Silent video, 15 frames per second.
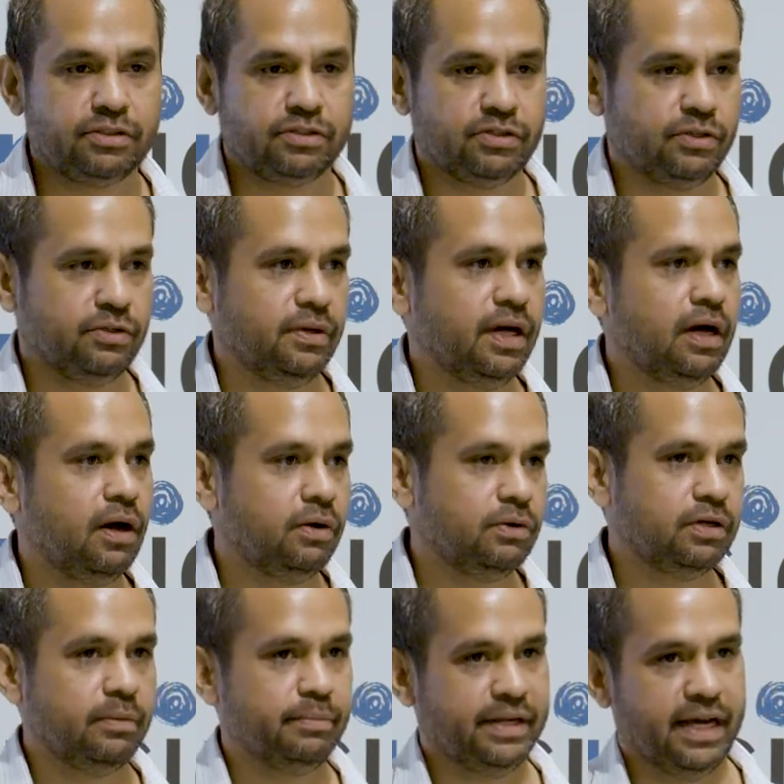do a whole
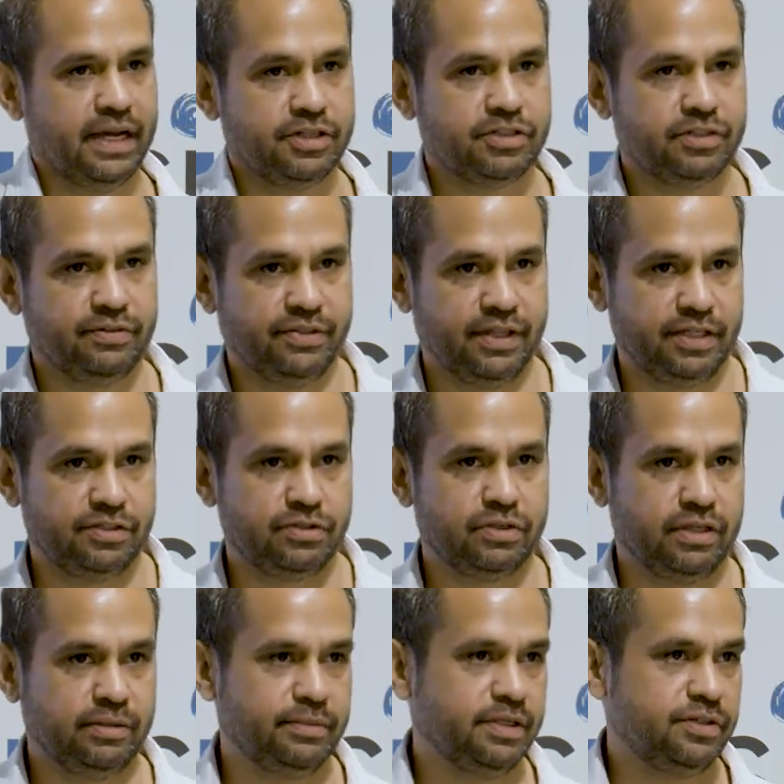combination of these
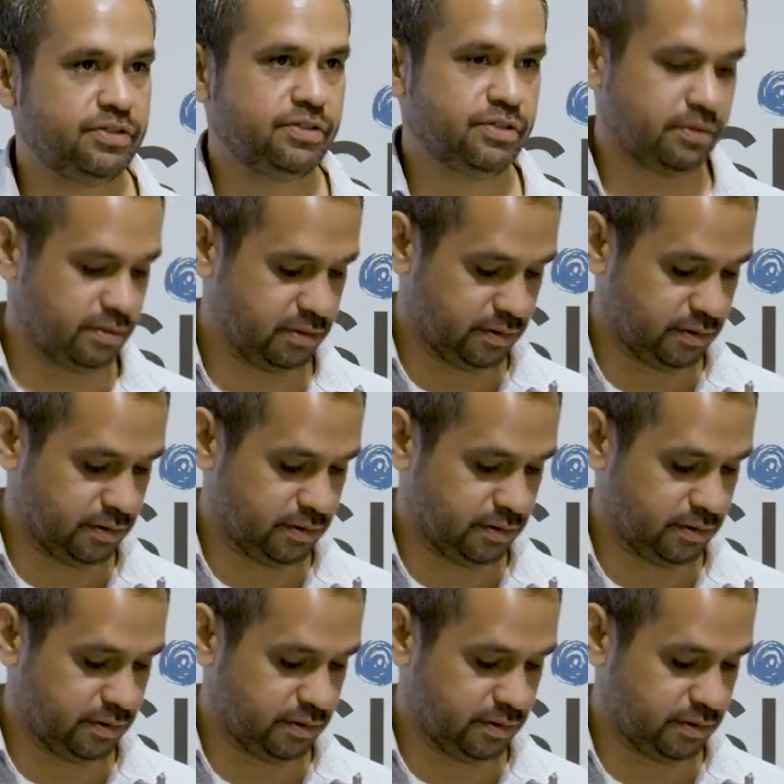treatments